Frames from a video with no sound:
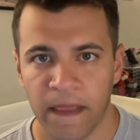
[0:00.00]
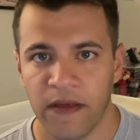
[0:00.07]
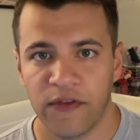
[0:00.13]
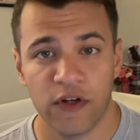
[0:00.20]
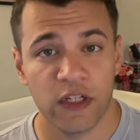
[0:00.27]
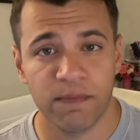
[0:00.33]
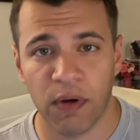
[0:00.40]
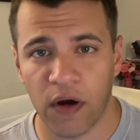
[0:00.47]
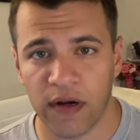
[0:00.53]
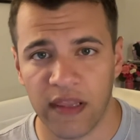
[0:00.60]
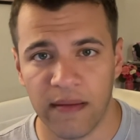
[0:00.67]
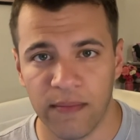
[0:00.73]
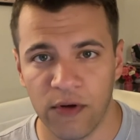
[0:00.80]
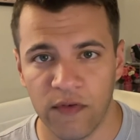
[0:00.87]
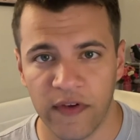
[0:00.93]
They're just part of
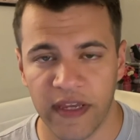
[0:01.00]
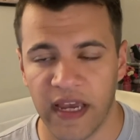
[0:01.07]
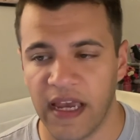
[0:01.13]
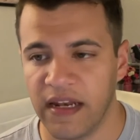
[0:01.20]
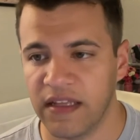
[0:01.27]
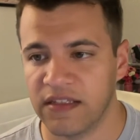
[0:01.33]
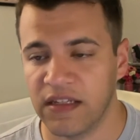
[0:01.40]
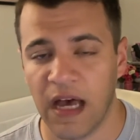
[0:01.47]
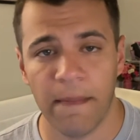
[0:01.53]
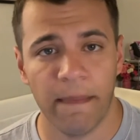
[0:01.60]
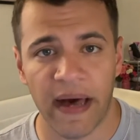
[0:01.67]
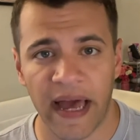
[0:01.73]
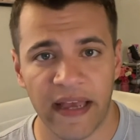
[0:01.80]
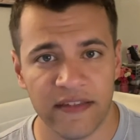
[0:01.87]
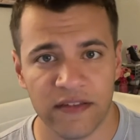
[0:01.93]
the movie, and it's not
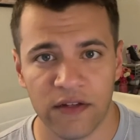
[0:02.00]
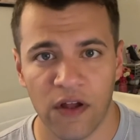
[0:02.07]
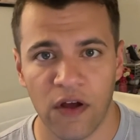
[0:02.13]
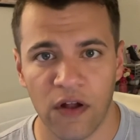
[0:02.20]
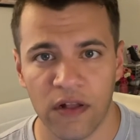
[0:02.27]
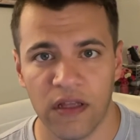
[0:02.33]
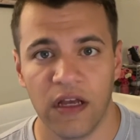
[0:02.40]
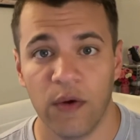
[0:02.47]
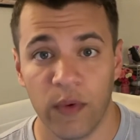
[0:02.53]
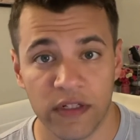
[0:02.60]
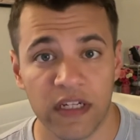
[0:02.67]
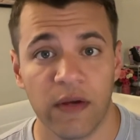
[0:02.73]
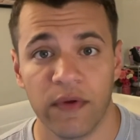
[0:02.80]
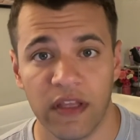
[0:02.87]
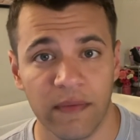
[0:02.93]
biased at all, uh,
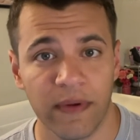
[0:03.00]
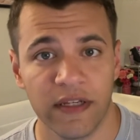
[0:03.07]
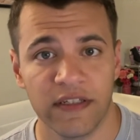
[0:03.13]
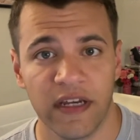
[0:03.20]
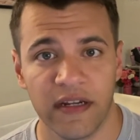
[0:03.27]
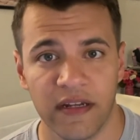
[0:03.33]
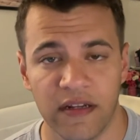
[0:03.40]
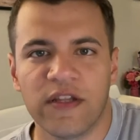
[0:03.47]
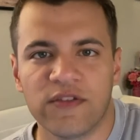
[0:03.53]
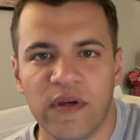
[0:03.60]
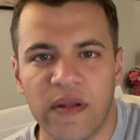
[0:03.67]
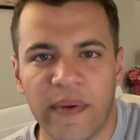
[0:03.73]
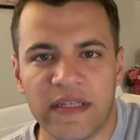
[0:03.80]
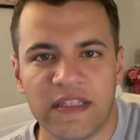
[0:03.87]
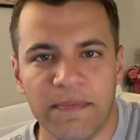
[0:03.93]
which I really appreciated. So,
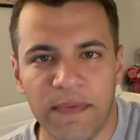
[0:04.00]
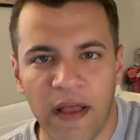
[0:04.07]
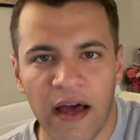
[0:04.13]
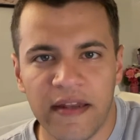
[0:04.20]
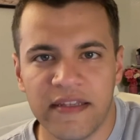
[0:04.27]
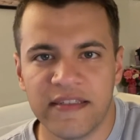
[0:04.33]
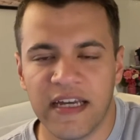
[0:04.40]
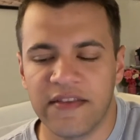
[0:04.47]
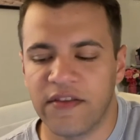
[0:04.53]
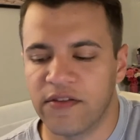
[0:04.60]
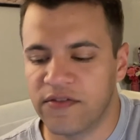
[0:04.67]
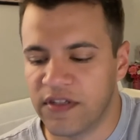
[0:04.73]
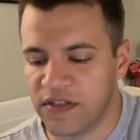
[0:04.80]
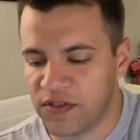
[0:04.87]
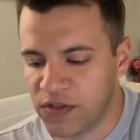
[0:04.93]
anyways, the plot is that
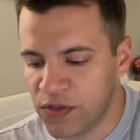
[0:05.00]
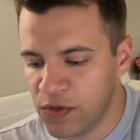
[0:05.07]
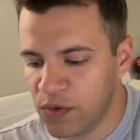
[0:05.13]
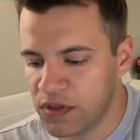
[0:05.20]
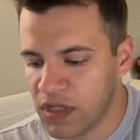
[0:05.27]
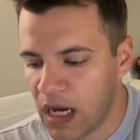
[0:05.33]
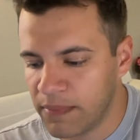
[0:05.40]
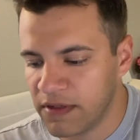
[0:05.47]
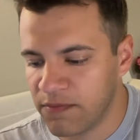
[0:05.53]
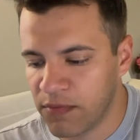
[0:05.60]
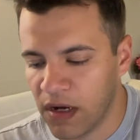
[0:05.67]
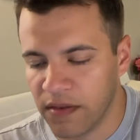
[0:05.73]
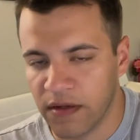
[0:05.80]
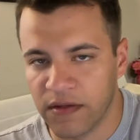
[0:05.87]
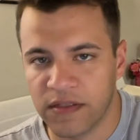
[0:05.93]
there's these two adoptive
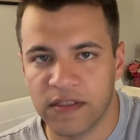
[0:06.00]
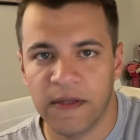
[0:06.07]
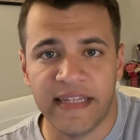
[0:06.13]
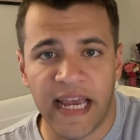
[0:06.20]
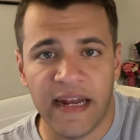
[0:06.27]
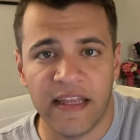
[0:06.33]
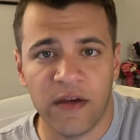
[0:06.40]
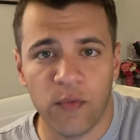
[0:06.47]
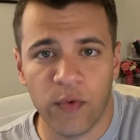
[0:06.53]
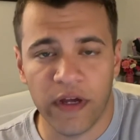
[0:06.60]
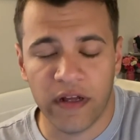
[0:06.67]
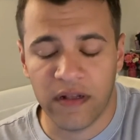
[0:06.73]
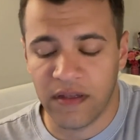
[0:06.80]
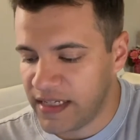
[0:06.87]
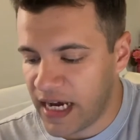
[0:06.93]
brothers, Danny and
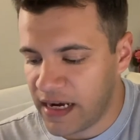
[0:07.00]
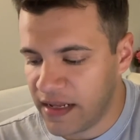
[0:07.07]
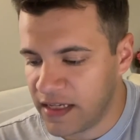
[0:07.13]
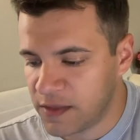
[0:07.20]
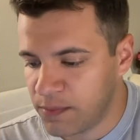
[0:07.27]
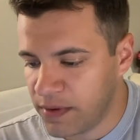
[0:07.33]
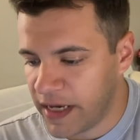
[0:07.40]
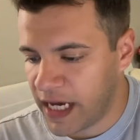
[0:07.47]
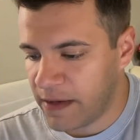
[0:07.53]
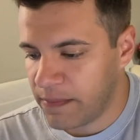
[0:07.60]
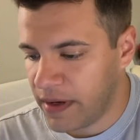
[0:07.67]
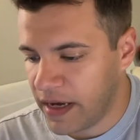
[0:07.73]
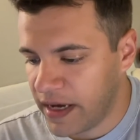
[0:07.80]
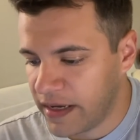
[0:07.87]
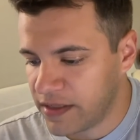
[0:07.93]
Will. Danny is played
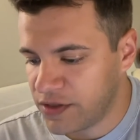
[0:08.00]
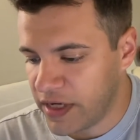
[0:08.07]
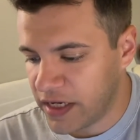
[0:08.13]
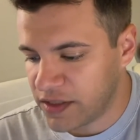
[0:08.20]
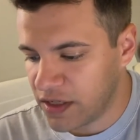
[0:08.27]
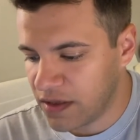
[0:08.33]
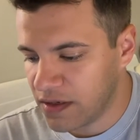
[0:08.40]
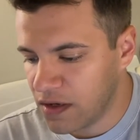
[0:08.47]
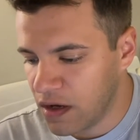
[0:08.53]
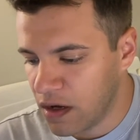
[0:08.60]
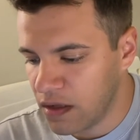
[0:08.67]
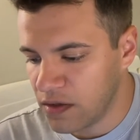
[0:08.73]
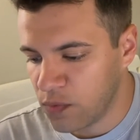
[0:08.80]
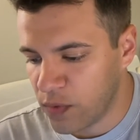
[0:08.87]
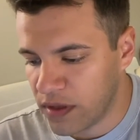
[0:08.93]
by Jake
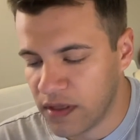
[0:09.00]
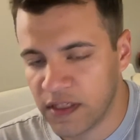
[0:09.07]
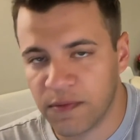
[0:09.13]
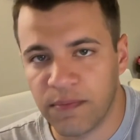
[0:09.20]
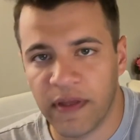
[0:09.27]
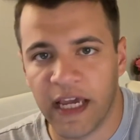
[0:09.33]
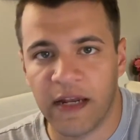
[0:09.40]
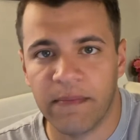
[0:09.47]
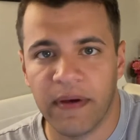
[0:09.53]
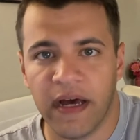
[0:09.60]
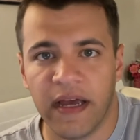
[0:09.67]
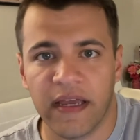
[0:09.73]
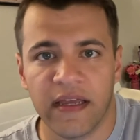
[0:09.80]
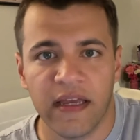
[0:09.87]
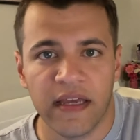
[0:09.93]
Gyllenhaal, and Will is played
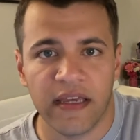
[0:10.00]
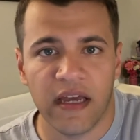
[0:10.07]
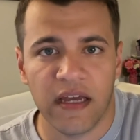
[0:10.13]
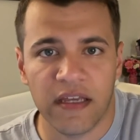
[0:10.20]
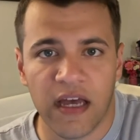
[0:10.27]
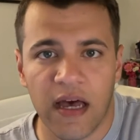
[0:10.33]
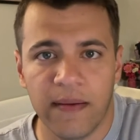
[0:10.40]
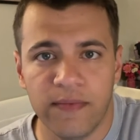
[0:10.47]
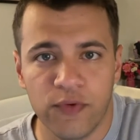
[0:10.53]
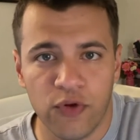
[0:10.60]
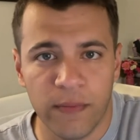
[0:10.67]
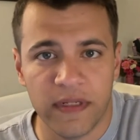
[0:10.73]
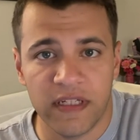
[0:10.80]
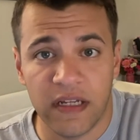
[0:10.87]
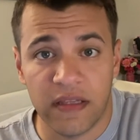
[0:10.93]
by Yahya Abdul
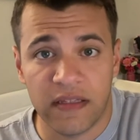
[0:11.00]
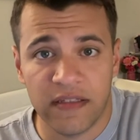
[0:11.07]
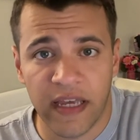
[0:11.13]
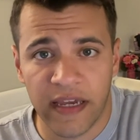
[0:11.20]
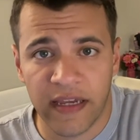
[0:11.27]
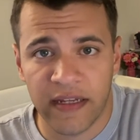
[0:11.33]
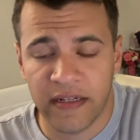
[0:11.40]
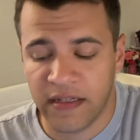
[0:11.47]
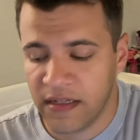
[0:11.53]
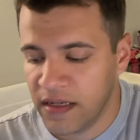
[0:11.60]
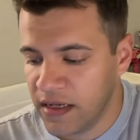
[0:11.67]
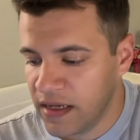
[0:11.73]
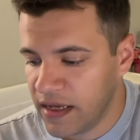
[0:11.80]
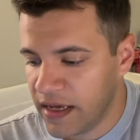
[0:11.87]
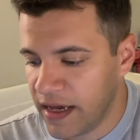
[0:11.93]
Mateen II
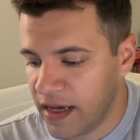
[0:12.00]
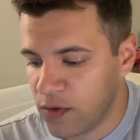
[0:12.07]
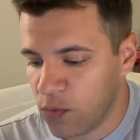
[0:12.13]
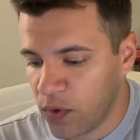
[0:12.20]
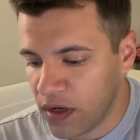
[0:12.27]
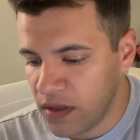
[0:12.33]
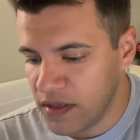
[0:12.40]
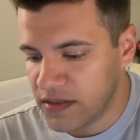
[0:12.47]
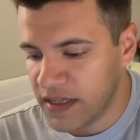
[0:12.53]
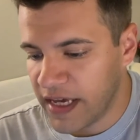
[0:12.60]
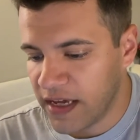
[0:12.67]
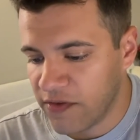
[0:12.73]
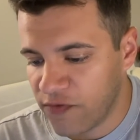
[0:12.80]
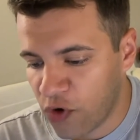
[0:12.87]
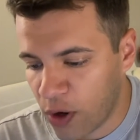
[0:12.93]
and Will is
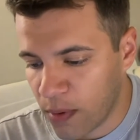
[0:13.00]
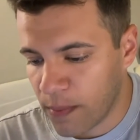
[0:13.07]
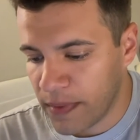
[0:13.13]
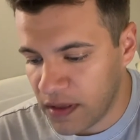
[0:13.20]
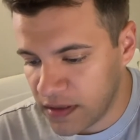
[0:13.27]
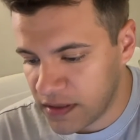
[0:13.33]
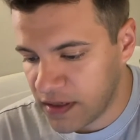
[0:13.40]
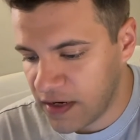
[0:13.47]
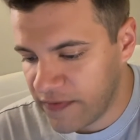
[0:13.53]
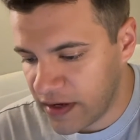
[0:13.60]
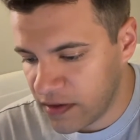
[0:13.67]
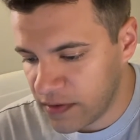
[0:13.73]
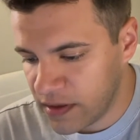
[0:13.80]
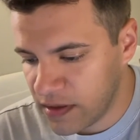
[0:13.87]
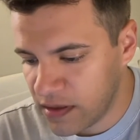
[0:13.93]
a former military
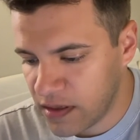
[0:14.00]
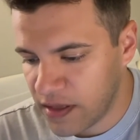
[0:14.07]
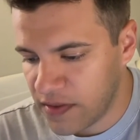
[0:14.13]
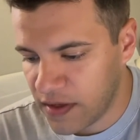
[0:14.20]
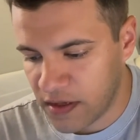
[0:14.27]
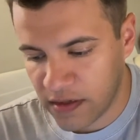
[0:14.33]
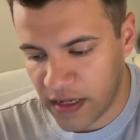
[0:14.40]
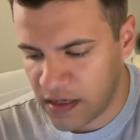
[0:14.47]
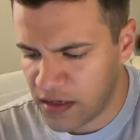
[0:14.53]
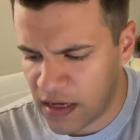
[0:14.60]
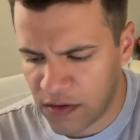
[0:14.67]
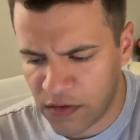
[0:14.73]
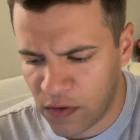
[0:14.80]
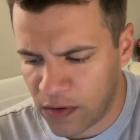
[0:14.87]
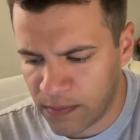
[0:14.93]
veteran. I, I, I
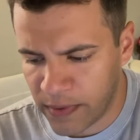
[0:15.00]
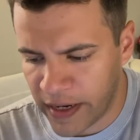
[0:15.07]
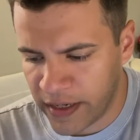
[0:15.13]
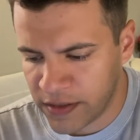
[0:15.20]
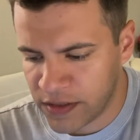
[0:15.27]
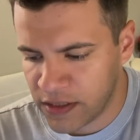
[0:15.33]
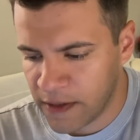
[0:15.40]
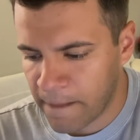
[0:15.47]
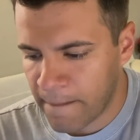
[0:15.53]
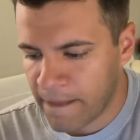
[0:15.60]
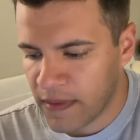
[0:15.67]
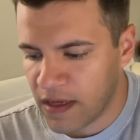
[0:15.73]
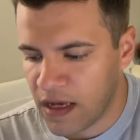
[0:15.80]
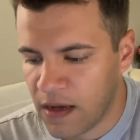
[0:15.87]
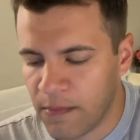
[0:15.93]
don't know what branch,
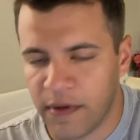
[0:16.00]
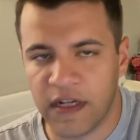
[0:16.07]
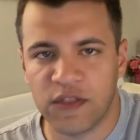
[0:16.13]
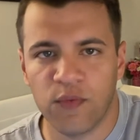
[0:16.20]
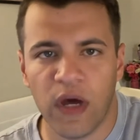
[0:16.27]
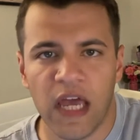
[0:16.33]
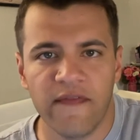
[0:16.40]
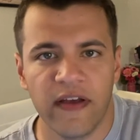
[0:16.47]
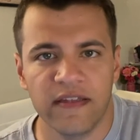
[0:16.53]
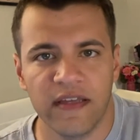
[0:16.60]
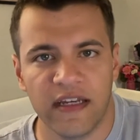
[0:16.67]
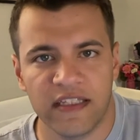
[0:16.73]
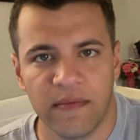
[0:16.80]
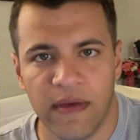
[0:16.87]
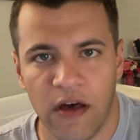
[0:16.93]
um, but his wife has
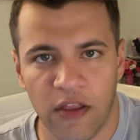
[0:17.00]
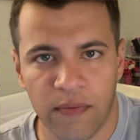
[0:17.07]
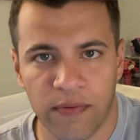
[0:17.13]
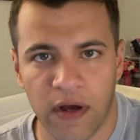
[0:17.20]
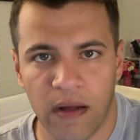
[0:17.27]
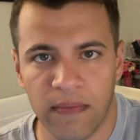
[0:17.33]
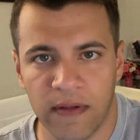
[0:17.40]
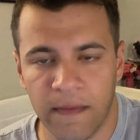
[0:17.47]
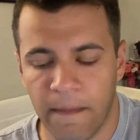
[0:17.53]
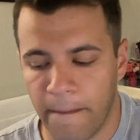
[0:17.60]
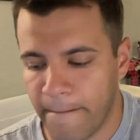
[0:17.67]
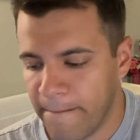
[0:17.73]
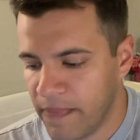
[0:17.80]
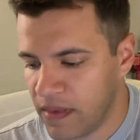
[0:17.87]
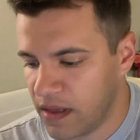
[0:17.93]
like some health problem.
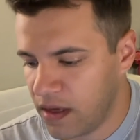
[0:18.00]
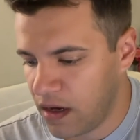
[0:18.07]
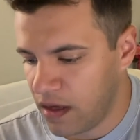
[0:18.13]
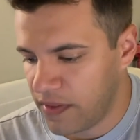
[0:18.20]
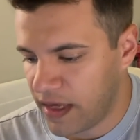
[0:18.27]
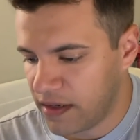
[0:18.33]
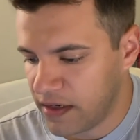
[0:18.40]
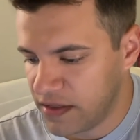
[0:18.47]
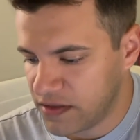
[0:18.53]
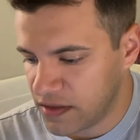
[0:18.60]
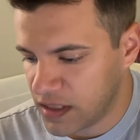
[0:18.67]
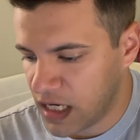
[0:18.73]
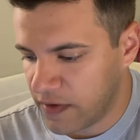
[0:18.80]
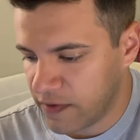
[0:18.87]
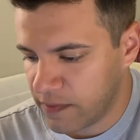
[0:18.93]
Uh, that isn't
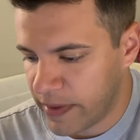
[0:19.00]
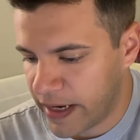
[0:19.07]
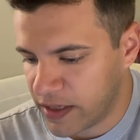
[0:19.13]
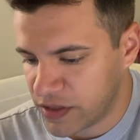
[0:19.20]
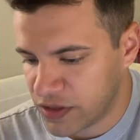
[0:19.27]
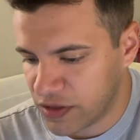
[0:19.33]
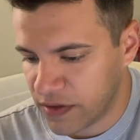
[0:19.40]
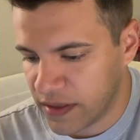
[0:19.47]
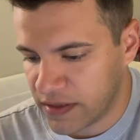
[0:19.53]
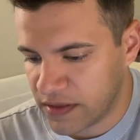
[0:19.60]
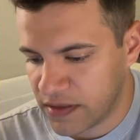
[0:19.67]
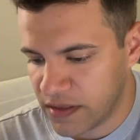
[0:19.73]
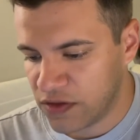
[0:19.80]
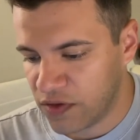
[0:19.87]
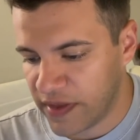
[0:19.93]
covered by
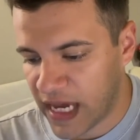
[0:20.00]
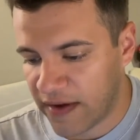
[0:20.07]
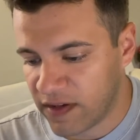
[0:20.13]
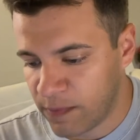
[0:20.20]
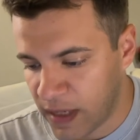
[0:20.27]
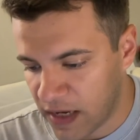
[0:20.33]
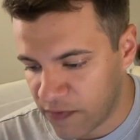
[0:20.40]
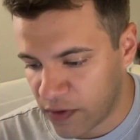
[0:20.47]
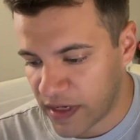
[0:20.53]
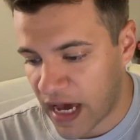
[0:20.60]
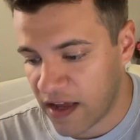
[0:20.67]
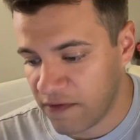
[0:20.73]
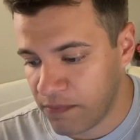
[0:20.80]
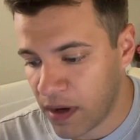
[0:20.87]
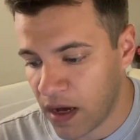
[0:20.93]
insurance, so they have to pay for it
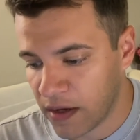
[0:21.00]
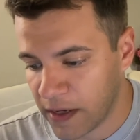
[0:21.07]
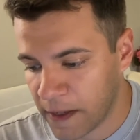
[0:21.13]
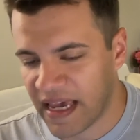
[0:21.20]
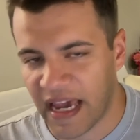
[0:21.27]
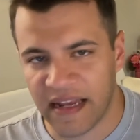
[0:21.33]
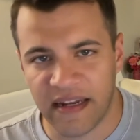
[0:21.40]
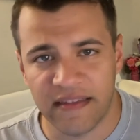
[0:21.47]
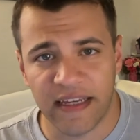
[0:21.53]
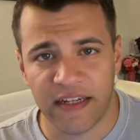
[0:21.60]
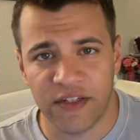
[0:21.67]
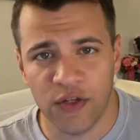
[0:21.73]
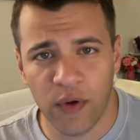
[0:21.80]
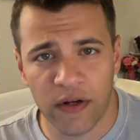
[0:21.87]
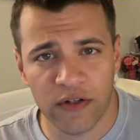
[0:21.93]
out of pocket, and it's like
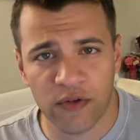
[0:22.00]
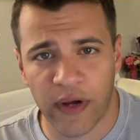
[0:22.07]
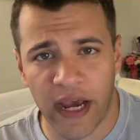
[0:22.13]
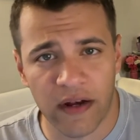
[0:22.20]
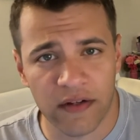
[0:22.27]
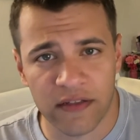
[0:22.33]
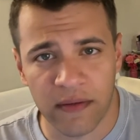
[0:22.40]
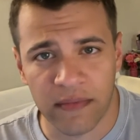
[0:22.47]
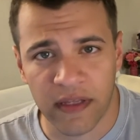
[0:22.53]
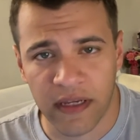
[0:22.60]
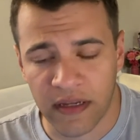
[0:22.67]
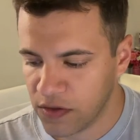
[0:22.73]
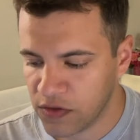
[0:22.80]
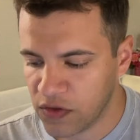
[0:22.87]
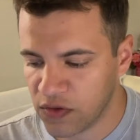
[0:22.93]
200 grand or
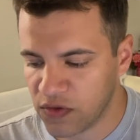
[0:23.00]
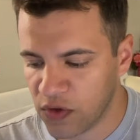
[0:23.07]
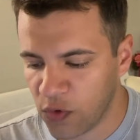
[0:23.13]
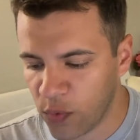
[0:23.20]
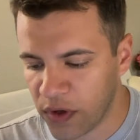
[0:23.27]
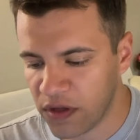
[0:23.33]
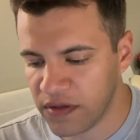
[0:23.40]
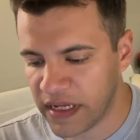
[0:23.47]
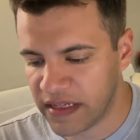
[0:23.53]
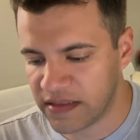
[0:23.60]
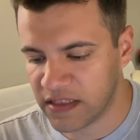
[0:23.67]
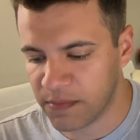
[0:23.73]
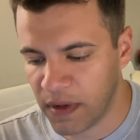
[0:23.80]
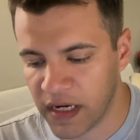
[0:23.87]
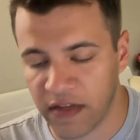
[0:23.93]
something. So, so Will needs
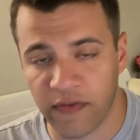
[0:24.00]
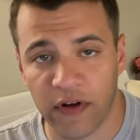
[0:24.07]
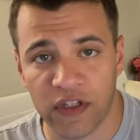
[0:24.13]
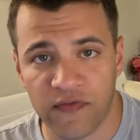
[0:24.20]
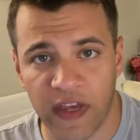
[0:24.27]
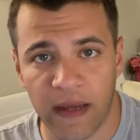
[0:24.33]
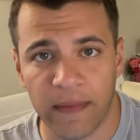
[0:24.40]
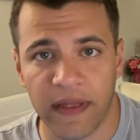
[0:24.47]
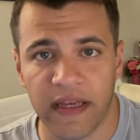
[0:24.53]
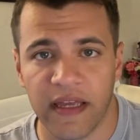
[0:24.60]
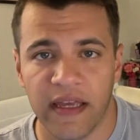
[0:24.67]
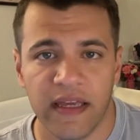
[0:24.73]
this money for his family.